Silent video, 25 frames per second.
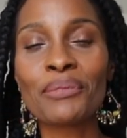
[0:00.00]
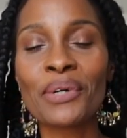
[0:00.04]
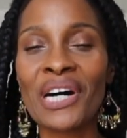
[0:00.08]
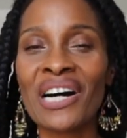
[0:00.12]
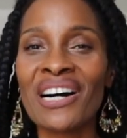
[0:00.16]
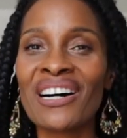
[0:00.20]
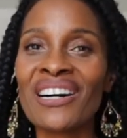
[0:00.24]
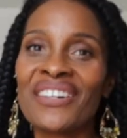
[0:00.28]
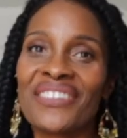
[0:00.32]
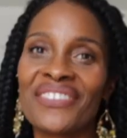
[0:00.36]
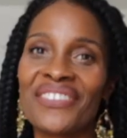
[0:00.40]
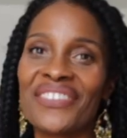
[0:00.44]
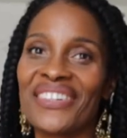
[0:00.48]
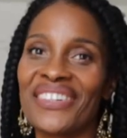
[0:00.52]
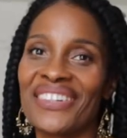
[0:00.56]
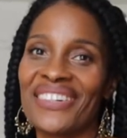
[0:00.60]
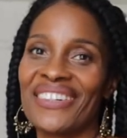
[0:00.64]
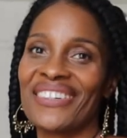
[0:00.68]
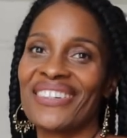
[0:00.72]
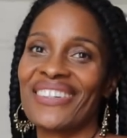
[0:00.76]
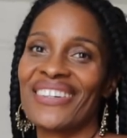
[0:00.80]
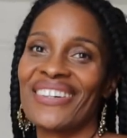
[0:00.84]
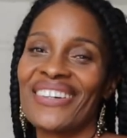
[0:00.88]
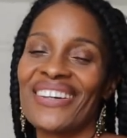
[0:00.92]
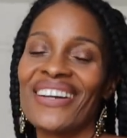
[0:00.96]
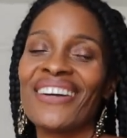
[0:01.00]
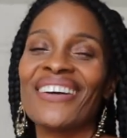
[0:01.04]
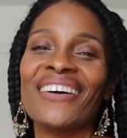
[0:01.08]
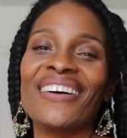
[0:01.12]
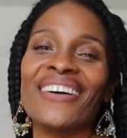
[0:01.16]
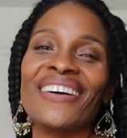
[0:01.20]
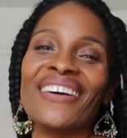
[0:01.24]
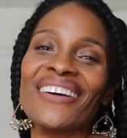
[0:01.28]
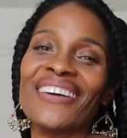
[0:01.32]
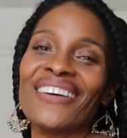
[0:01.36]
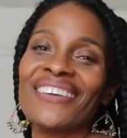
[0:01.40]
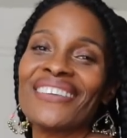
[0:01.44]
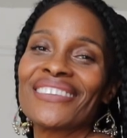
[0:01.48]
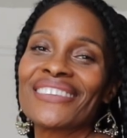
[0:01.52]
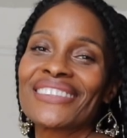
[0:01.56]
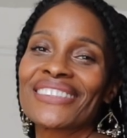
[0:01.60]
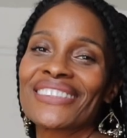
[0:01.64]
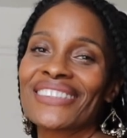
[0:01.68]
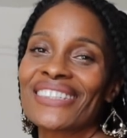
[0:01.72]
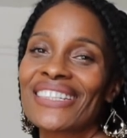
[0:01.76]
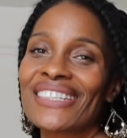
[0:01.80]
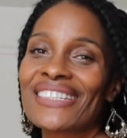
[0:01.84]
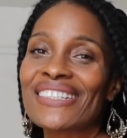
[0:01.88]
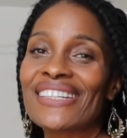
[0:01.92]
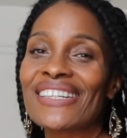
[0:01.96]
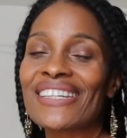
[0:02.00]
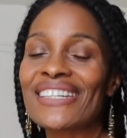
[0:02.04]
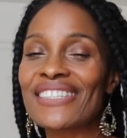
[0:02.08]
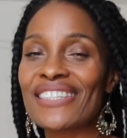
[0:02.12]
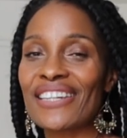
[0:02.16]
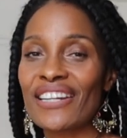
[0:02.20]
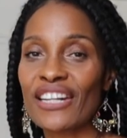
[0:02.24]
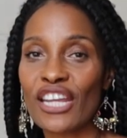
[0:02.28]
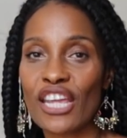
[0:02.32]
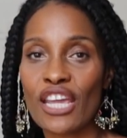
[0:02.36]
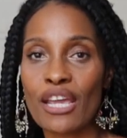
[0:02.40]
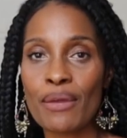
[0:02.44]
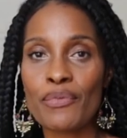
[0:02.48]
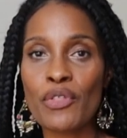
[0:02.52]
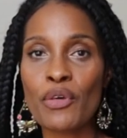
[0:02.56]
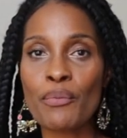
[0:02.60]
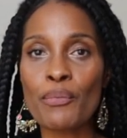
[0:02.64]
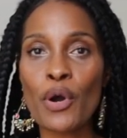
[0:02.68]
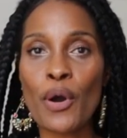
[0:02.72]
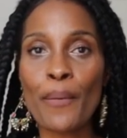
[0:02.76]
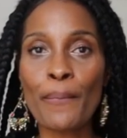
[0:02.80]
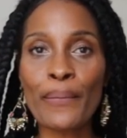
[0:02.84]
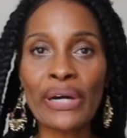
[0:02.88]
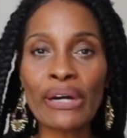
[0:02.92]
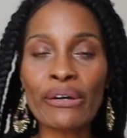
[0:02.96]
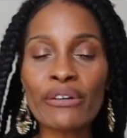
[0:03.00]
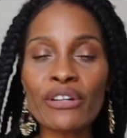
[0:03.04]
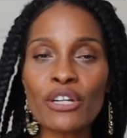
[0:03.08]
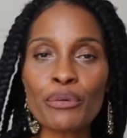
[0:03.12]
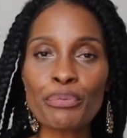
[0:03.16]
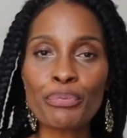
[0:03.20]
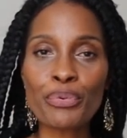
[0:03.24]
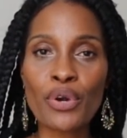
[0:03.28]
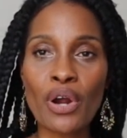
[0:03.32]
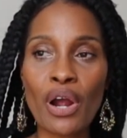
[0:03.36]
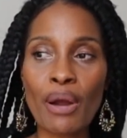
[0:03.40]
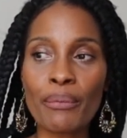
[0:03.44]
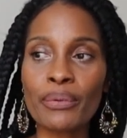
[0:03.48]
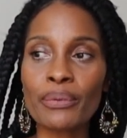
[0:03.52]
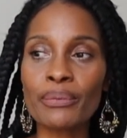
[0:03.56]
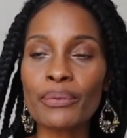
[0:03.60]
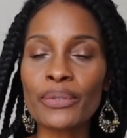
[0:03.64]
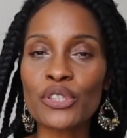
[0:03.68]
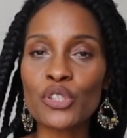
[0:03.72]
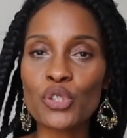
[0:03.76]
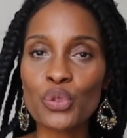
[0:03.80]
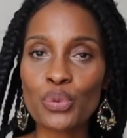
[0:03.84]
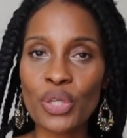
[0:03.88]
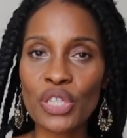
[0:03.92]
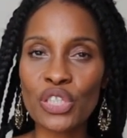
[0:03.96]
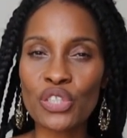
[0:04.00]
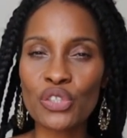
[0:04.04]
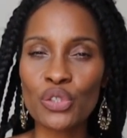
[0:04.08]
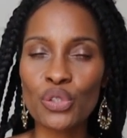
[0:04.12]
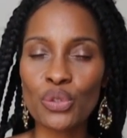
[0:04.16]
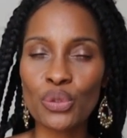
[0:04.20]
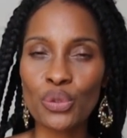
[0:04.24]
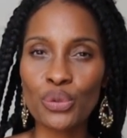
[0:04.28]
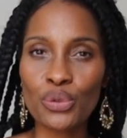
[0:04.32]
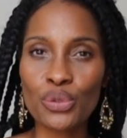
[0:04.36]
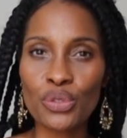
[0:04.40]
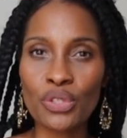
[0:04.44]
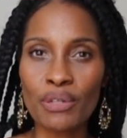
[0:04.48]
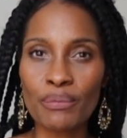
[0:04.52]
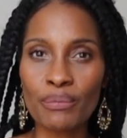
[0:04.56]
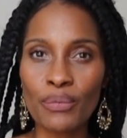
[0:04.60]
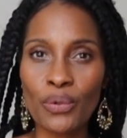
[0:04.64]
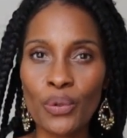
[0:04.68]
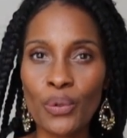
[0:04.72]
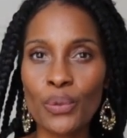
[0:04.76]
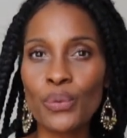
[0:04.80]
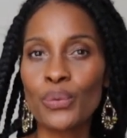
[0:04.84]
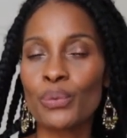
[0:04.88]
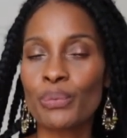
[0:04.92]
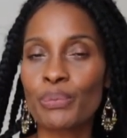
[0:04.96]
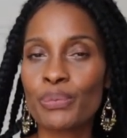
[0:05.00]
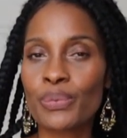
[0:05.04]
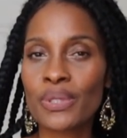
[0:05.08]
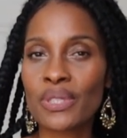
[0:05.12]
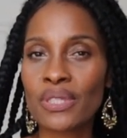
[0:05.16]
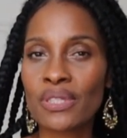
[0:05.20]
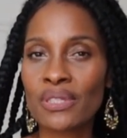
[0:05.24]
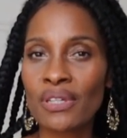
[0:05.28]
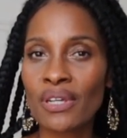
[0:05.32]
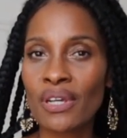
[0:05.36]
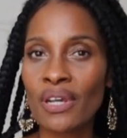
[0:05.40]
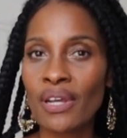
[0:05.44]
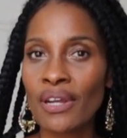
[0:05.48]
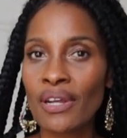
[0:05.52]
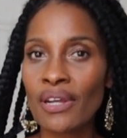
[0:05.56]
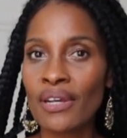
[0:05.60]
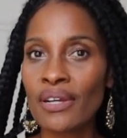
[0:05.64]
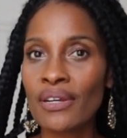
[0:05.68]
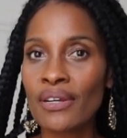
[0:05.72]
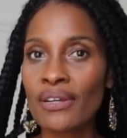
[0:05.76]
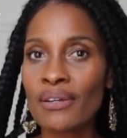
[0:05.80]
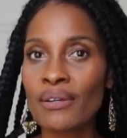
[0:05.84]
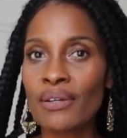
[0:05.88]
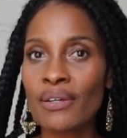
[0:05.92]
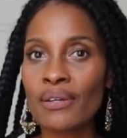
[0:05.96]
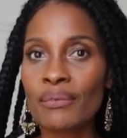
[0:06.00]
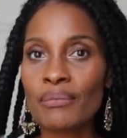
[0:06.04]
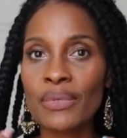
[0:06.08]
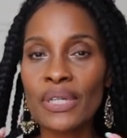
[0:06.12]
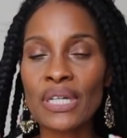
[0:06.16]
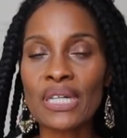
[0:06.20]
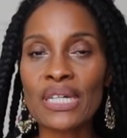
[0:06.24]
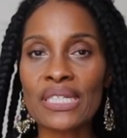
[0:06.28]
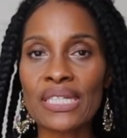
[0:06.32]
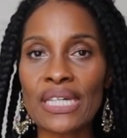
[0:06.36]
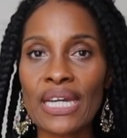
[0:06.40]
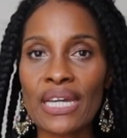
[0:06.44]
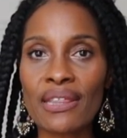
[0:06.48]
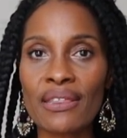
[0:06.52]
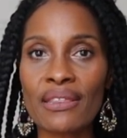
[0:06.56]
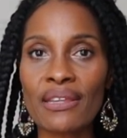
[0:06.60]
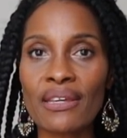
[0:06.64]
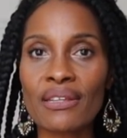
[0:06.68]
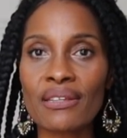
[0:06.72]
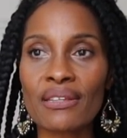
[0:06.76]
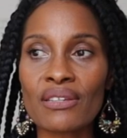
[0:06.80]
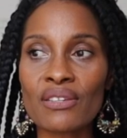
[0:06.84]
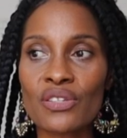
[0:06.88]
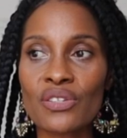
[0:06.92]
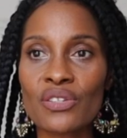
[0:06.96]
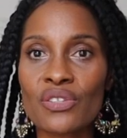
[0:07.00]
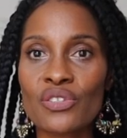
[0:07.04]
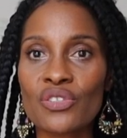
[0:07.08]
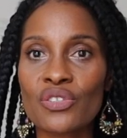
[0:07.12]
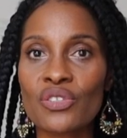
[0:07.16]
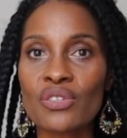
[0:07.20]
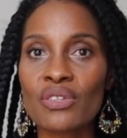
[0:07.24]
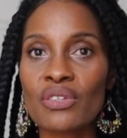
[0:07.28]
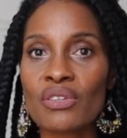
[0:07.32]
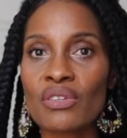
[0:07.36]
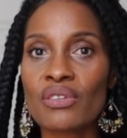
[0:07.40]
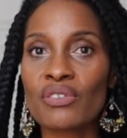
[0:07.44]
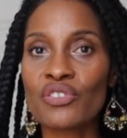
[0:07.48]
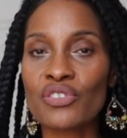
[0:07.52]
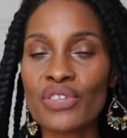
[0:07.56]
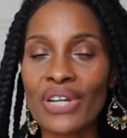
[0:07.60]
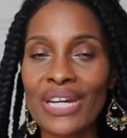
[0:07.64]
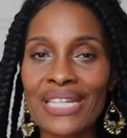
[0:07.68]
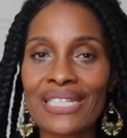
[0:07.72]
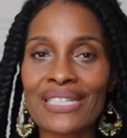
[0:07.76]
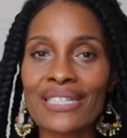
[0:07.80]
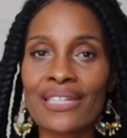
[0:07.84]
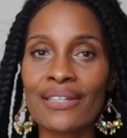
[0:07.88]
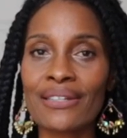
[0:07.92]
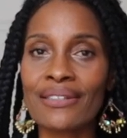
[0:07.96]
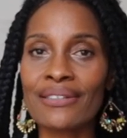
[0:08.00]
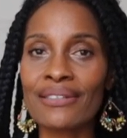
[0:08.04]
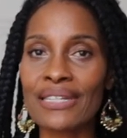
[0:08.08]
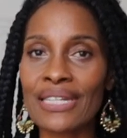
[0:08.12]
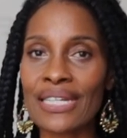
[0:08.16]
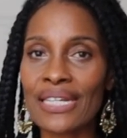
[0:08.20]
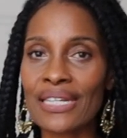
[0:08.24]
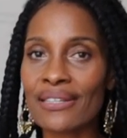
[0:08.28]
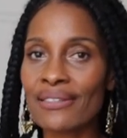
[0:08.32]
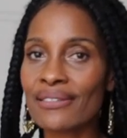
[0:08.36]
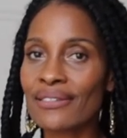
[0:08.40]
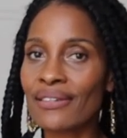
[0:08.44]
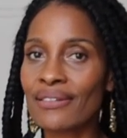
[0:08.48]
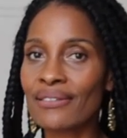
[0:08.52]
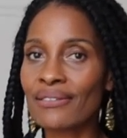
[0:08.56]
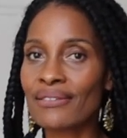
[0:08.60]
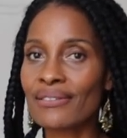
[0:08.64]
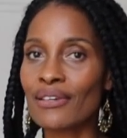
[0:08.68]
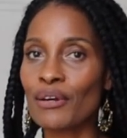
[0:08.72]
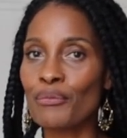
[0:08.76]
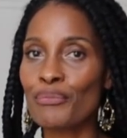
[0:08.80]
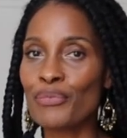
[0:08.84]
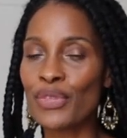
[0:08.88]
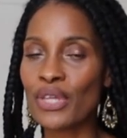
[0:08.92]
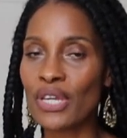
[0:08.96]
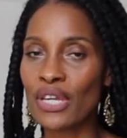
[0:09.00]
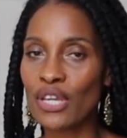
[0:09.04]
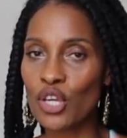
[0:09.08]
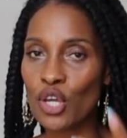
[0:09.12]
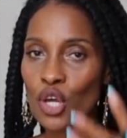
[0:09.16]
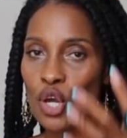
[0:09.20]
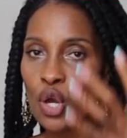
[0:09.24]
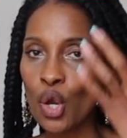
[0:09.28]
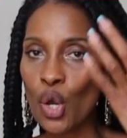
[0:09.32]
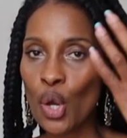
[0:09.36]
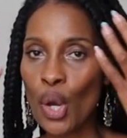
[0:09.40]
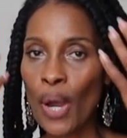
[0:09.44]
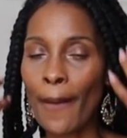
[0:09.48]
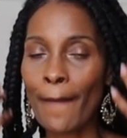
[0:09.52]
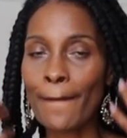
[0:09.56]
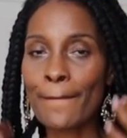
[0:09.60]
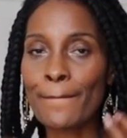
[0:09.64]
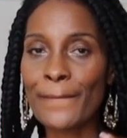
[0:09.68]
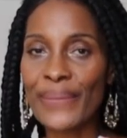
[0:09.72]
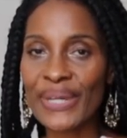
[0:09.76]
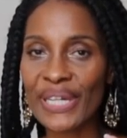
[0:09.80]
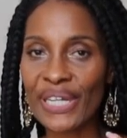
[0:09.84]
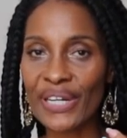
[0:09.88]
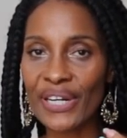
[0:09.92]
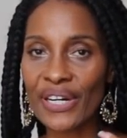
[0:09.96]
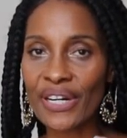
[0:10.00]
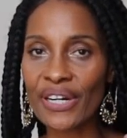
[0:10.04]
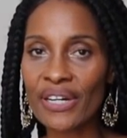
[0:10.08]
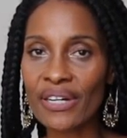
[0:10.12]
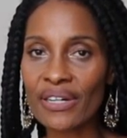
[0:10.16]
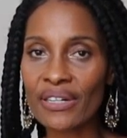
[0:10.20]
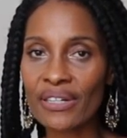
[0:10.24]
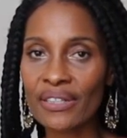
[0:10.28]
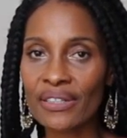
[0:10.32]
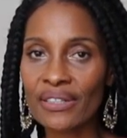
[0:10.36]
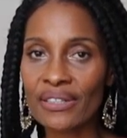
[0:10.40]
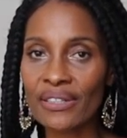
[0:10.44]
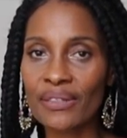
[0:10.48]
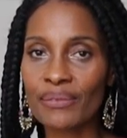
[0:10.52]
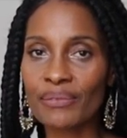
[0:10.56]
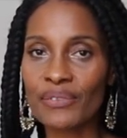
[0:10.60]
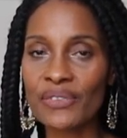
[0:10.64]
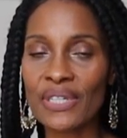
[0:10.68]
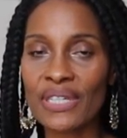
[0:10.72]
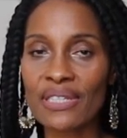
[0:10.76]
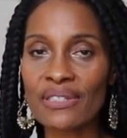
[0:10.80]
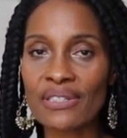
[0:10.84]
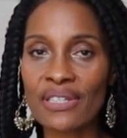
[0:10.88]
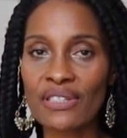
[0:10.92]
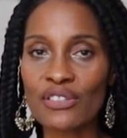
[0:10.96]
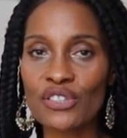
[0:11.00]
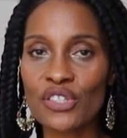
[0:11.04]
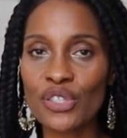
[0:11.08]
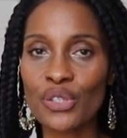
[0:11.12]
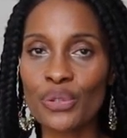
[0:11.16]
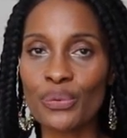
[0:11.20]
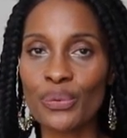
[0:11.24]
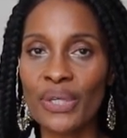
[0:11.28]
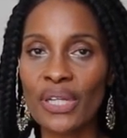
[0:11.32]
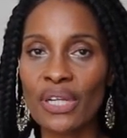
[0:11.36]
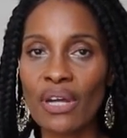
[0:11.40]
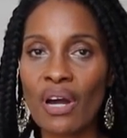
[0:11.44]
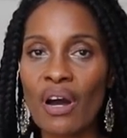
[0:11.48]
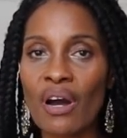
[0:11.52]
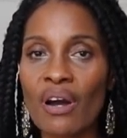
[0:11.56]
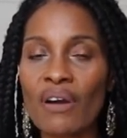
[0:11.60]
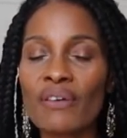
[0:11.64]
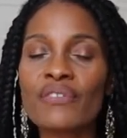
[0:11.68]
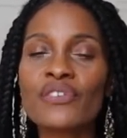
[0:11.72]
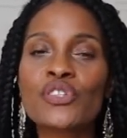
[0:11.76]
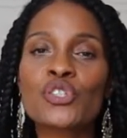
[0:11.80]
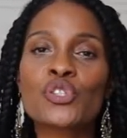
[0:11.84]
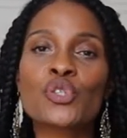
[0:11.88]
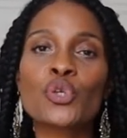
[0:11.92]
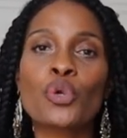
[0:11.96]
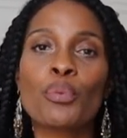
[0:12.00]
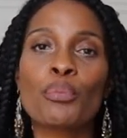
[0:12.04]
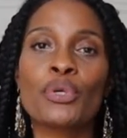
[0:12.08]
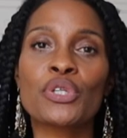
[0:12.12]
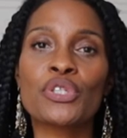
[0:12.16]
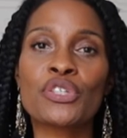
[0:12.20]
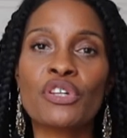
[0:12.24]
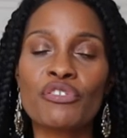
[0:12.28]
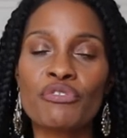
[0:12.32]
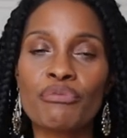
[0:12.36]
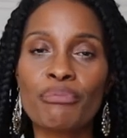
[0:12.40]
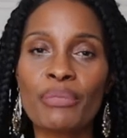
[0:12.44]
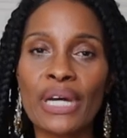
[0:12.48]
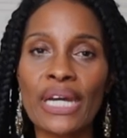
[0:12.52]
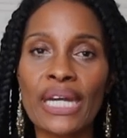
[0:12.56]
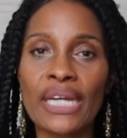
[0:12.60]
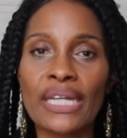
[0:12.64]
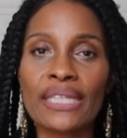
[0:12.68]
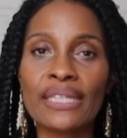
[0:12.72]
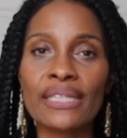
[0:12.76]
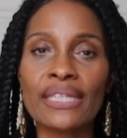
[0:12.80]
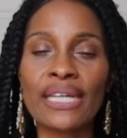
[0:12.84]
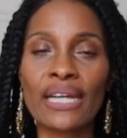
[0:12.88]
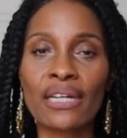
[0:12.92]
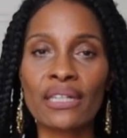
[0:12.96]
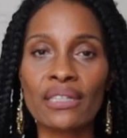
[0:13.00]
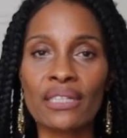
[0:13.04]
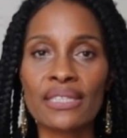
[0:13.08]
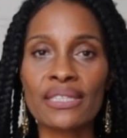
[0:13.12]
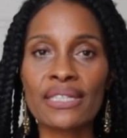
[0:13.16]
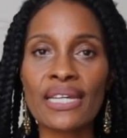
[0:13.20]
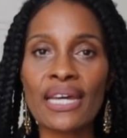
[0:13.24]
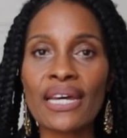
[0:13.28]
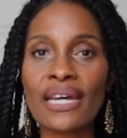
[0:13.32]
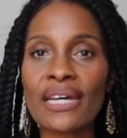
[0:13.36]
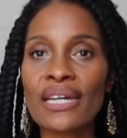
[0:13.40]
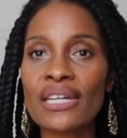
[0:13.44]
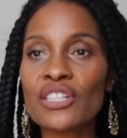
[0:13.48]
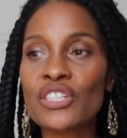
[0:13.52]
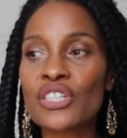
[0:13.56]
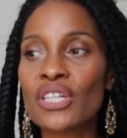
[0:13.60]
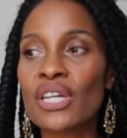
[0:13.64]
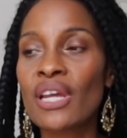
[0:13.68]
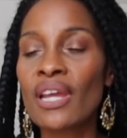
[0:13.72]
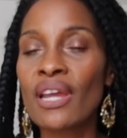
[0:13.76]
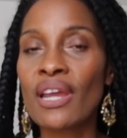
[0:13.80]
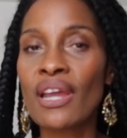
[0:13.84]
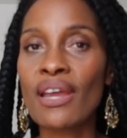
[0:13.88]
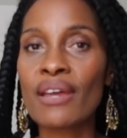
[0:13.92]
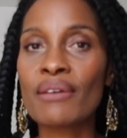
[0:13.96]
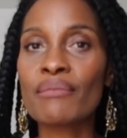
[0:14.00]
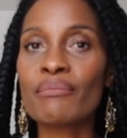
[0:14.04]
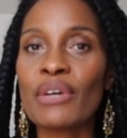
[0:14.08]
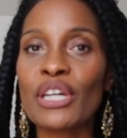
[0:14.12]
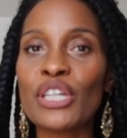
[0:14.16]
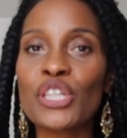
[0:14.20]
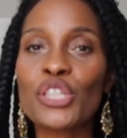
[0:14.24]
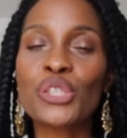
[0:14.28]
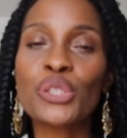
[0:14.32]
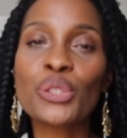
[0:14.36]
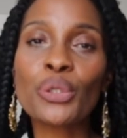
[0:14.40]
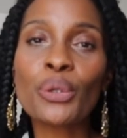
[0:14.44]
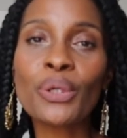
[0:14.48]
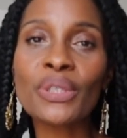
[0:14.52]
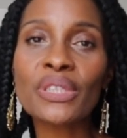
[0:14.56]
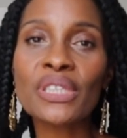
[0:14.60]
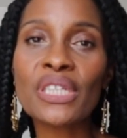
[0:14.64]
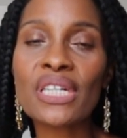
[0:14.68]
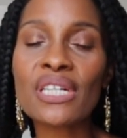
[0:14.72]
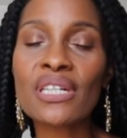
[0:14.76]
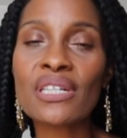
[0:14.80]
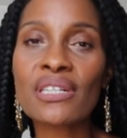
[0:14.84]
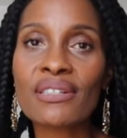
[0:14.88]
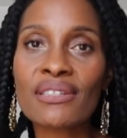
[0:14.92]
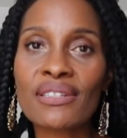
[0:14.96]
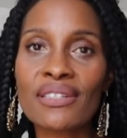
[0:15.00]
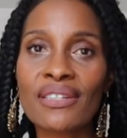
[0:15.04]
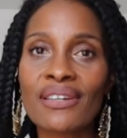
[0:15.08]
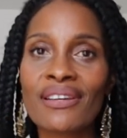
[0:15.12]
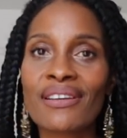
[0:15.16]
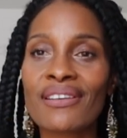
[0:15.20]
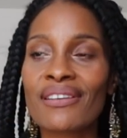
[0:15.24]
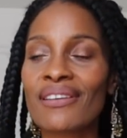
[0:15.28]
off it's just easier to keep them on but I would have probably switched to some hoops because I think this dress needs something bigger since it's showing off so much of my décolletage my shoulders